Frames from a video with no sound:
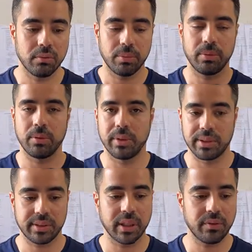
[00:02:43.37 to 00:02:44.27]
We put what
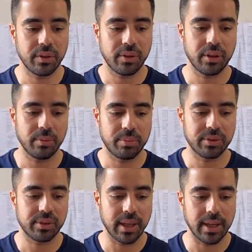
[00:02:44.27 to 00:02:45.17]
is given,
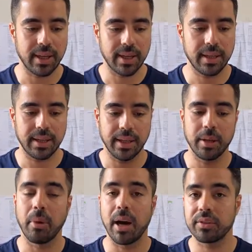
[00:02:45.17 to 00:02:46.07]
30% N, E
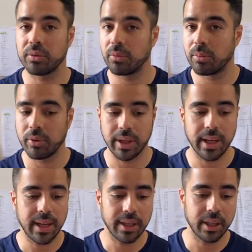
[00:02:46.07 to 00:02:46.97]
maximum
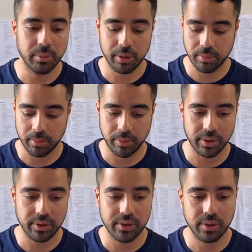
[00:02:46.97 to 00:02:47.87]
0.8, E minimum
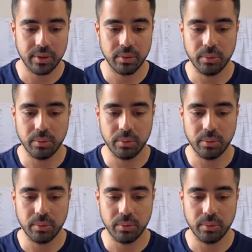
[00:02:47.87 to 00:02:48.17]
0.2.